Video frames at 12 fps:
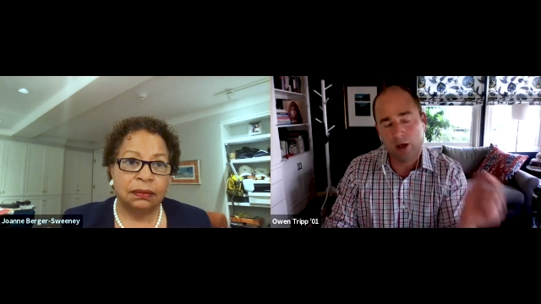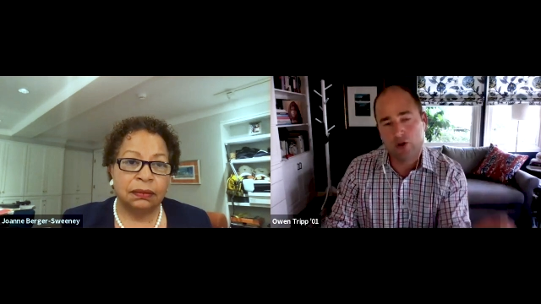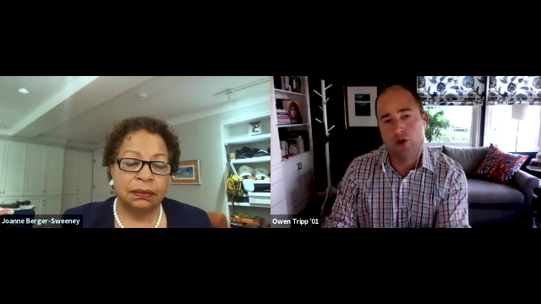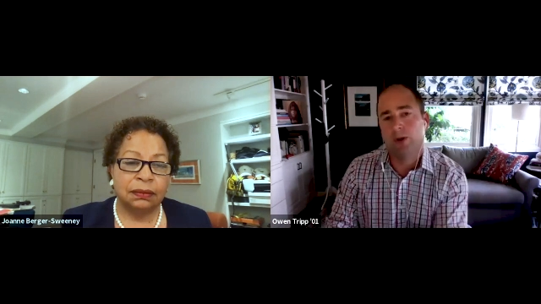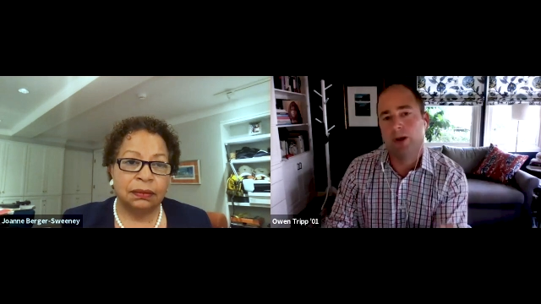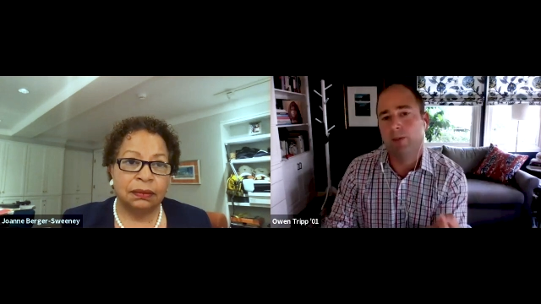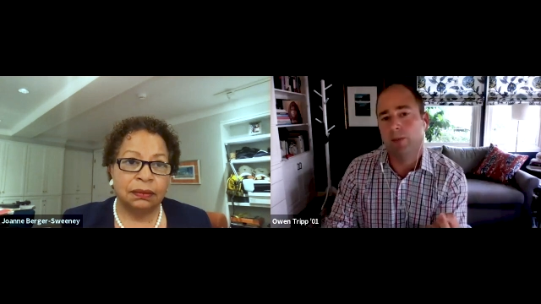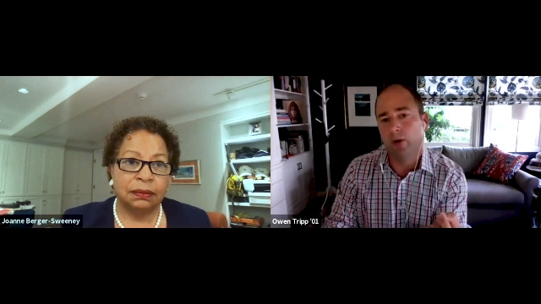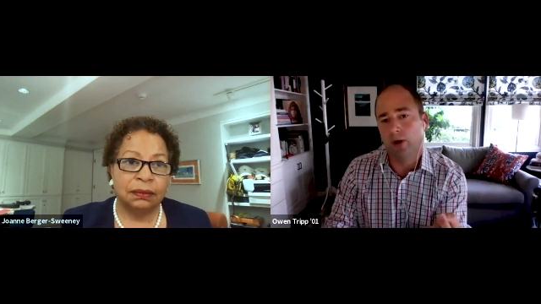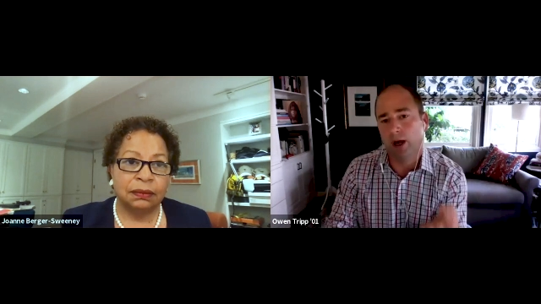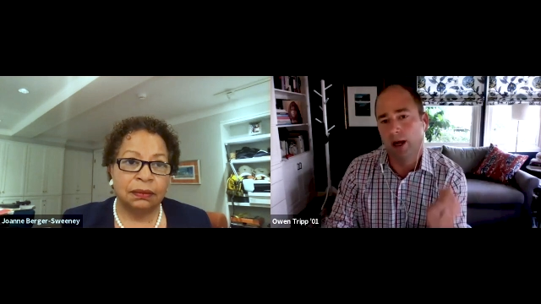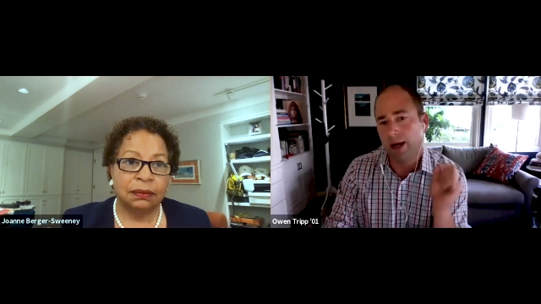Speaker 1: sure
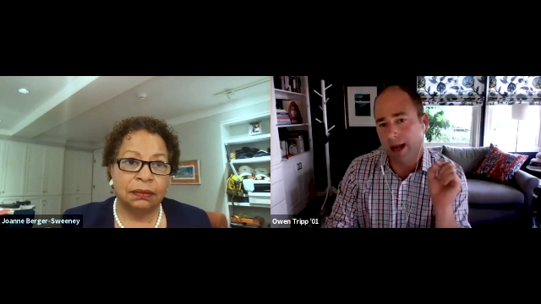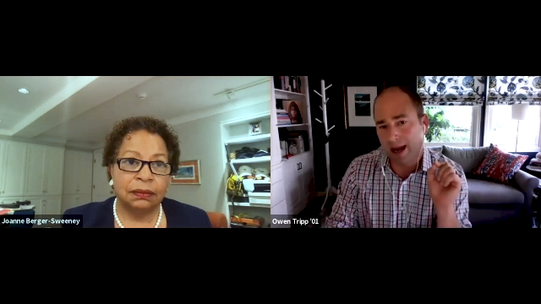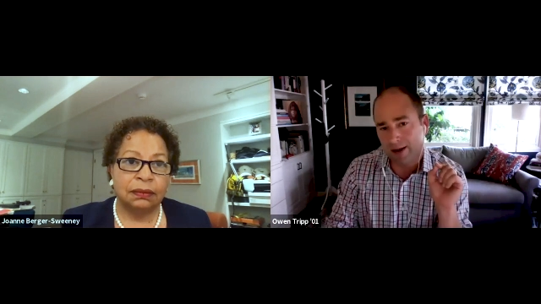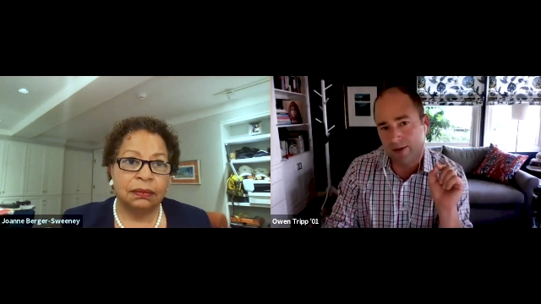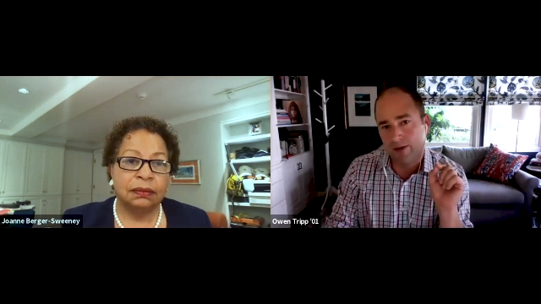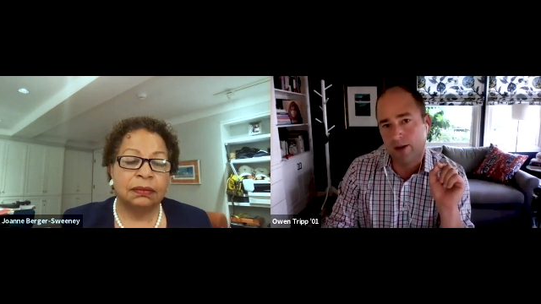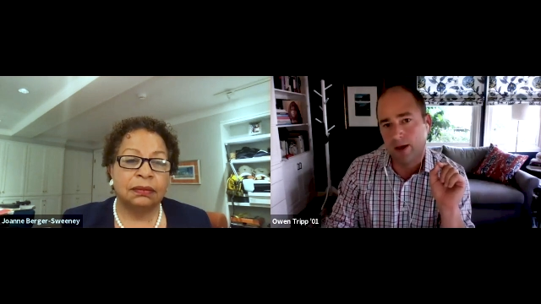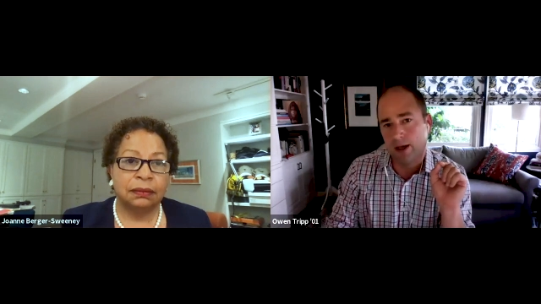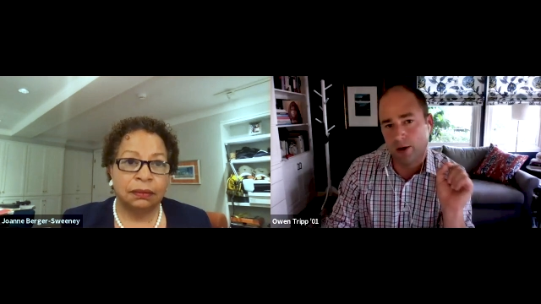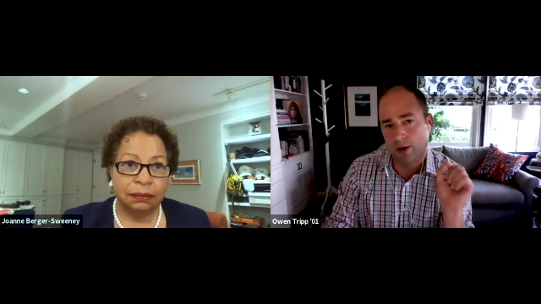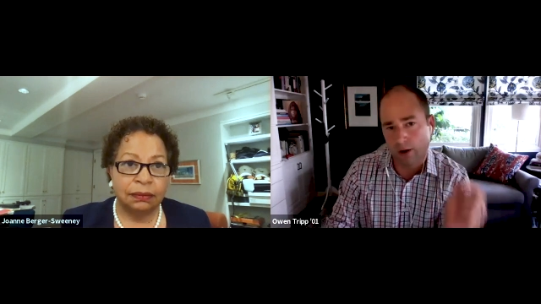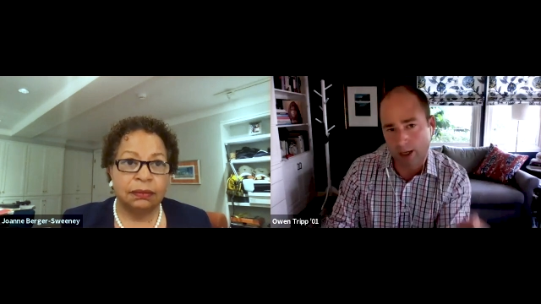people connect and
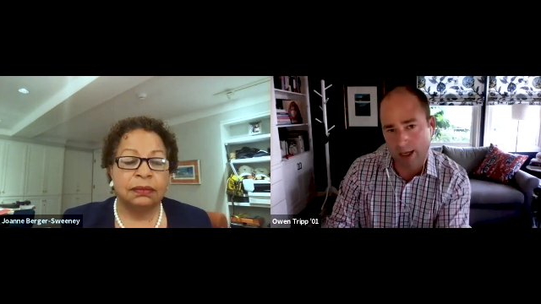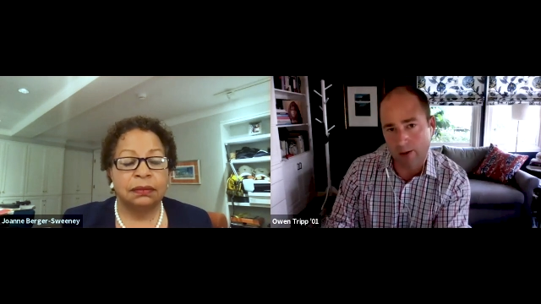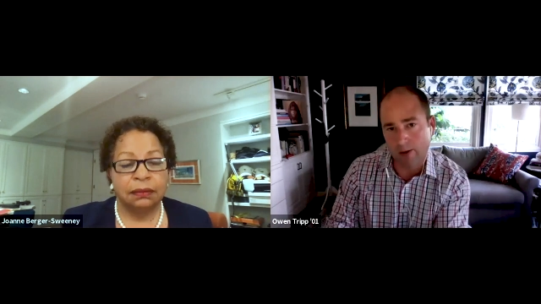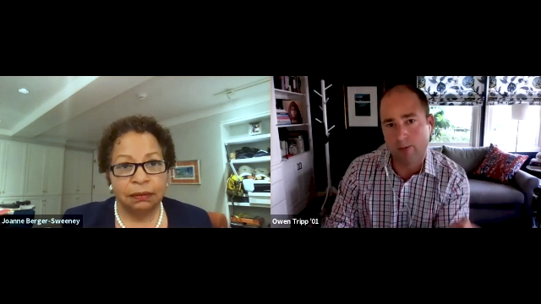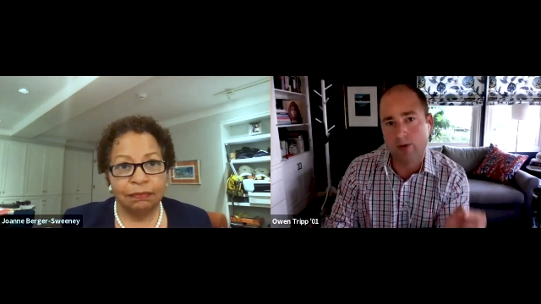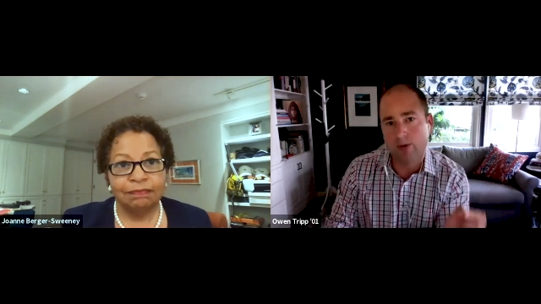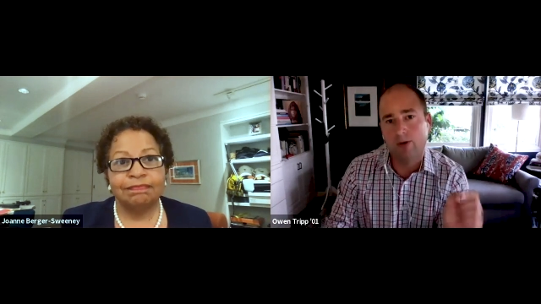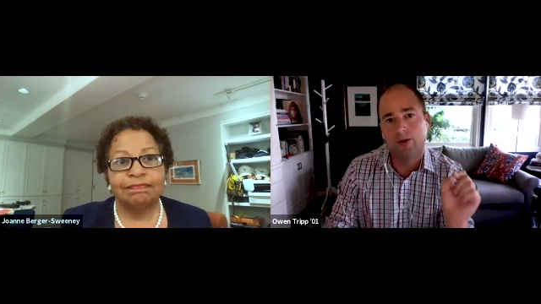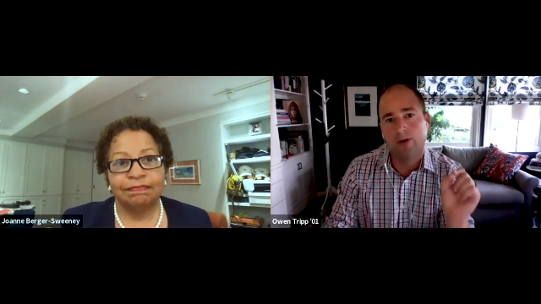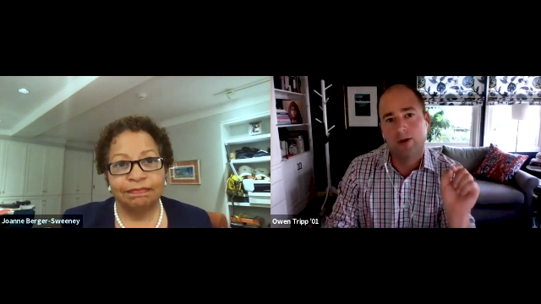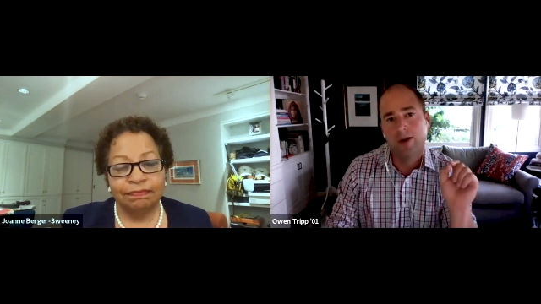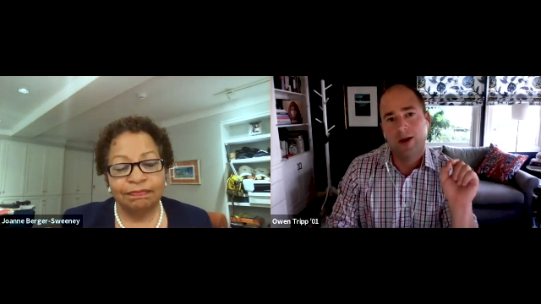are
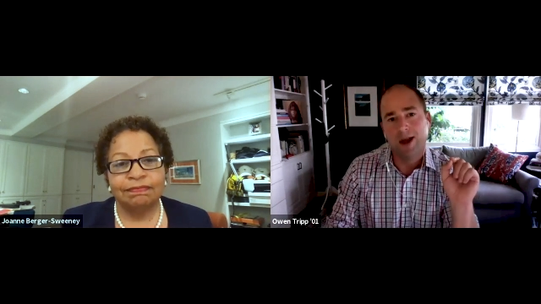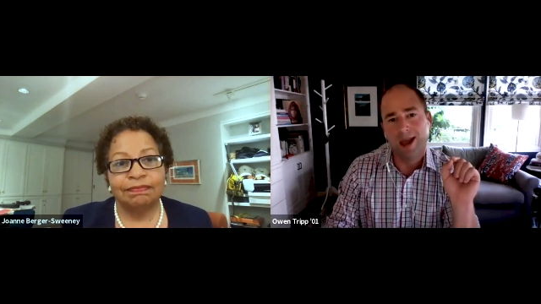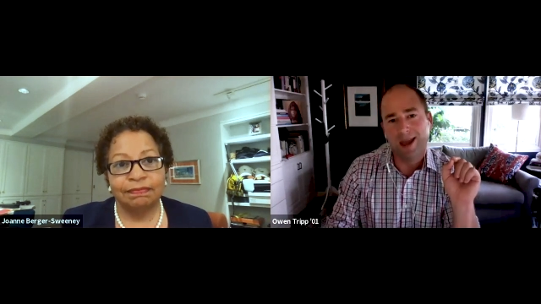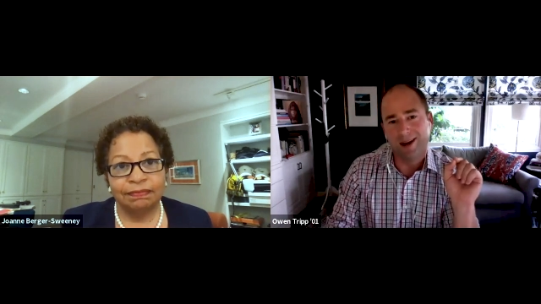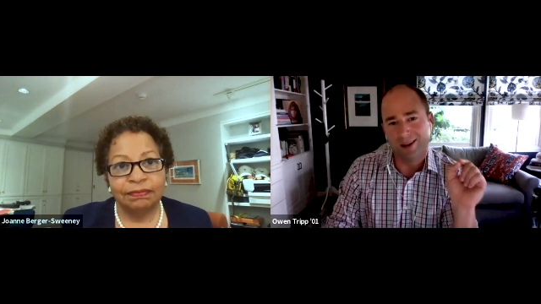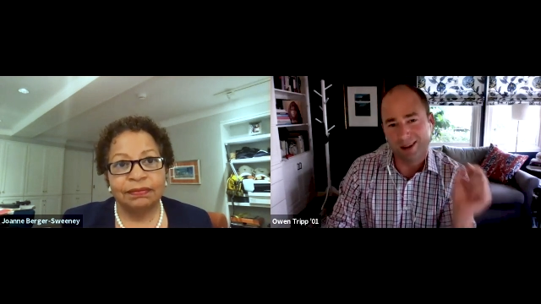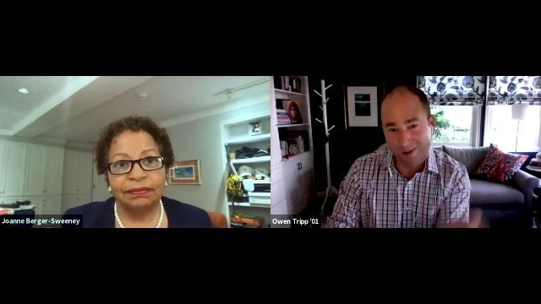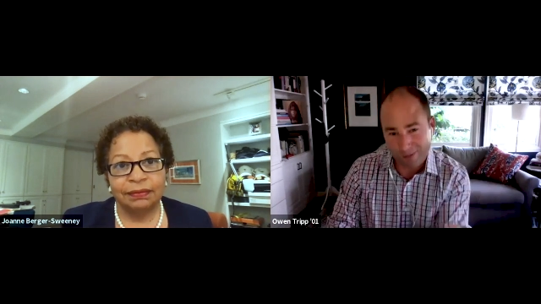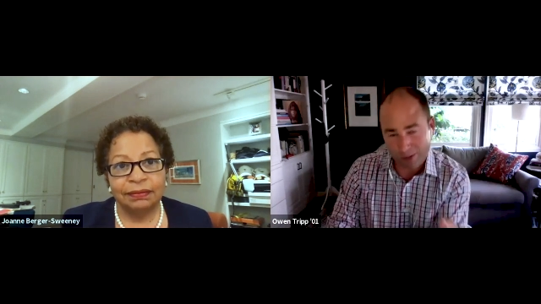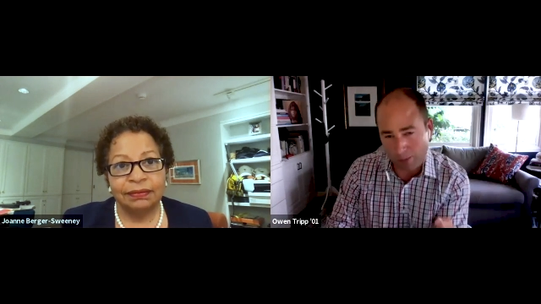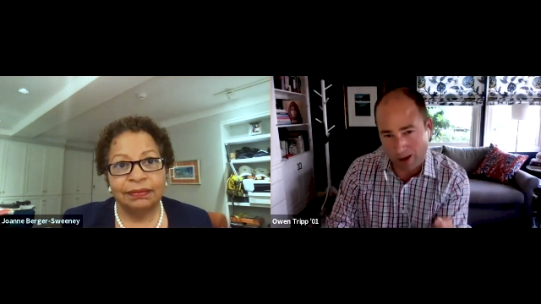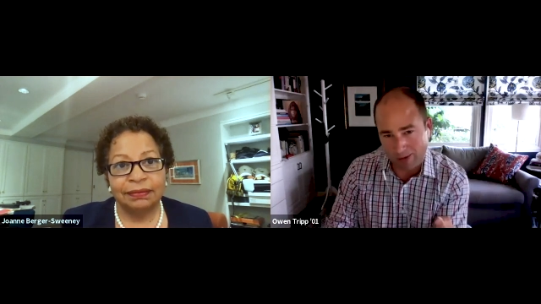accountable and live
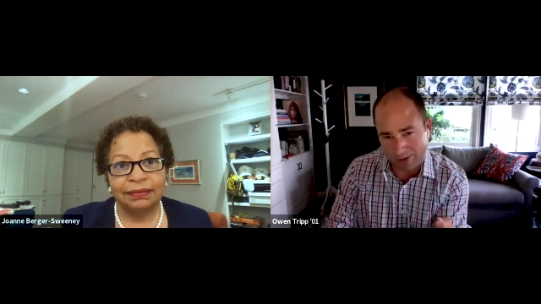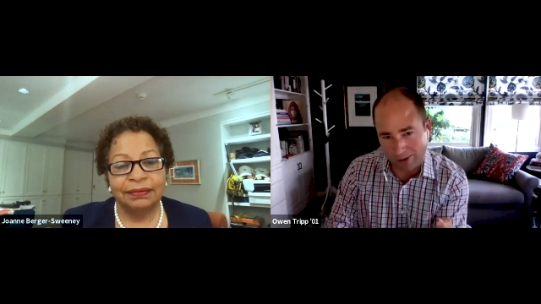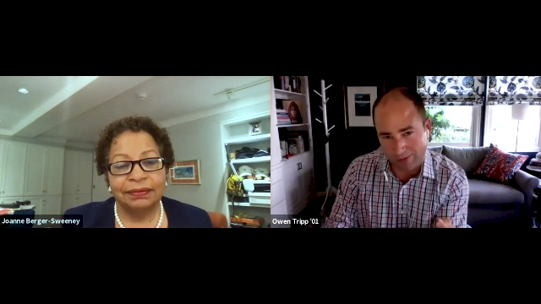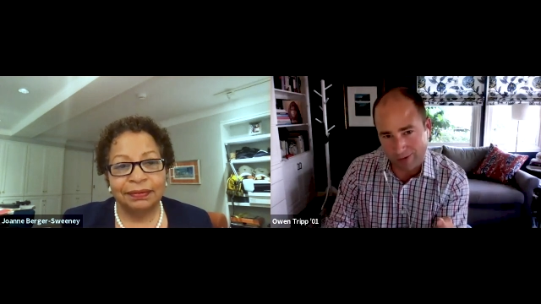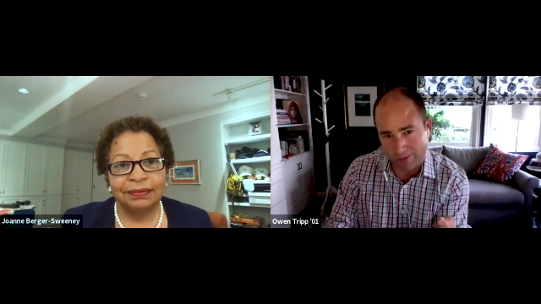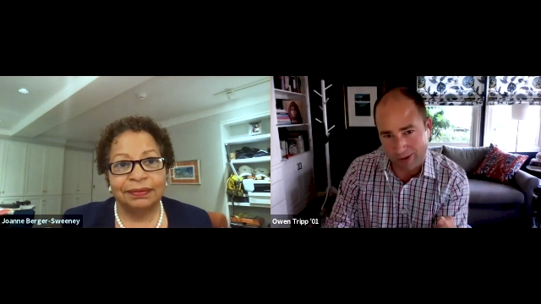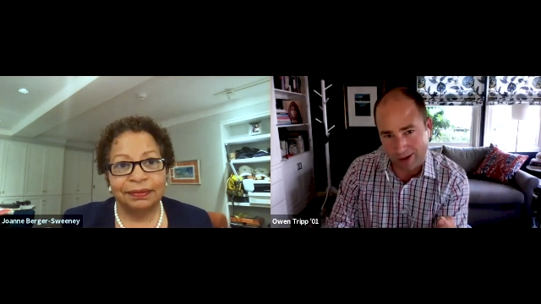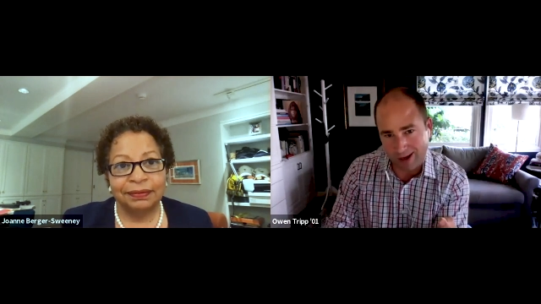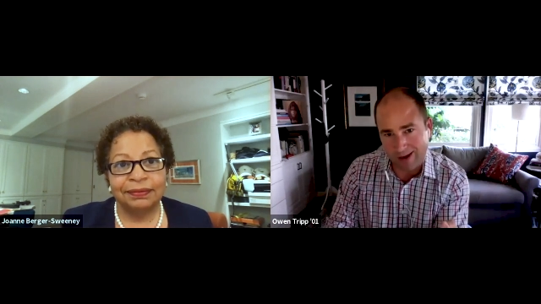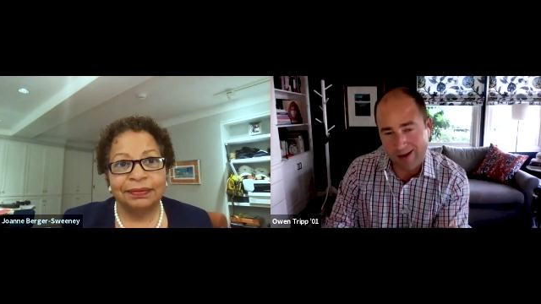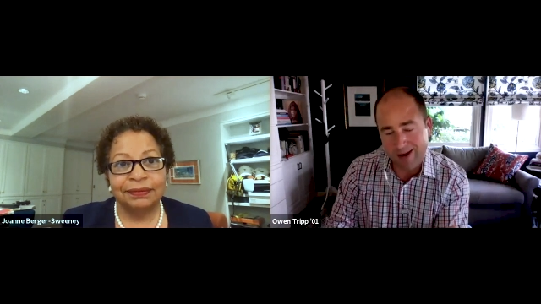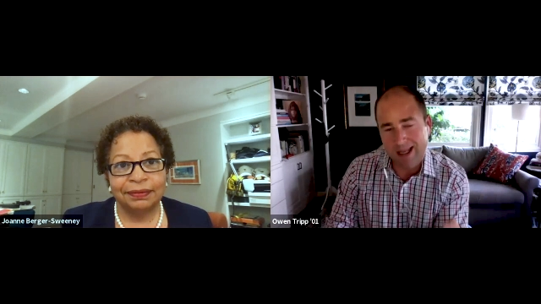their best selves every day.